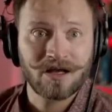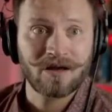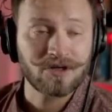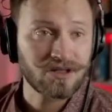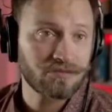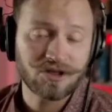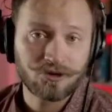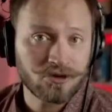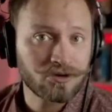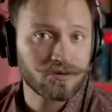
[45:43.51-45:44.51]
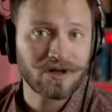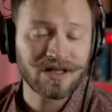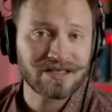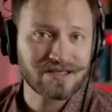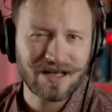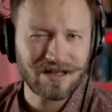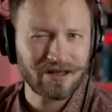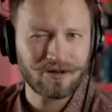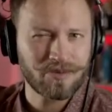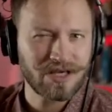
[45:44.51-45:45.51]
Every time that you new release, that
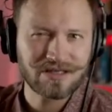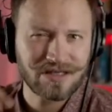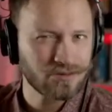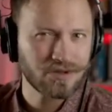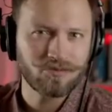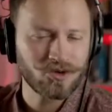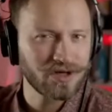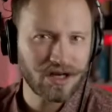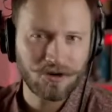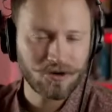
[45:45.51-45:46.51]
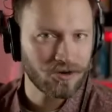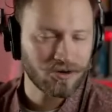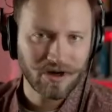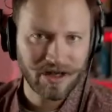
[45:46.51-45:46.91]
little piece is rebooted or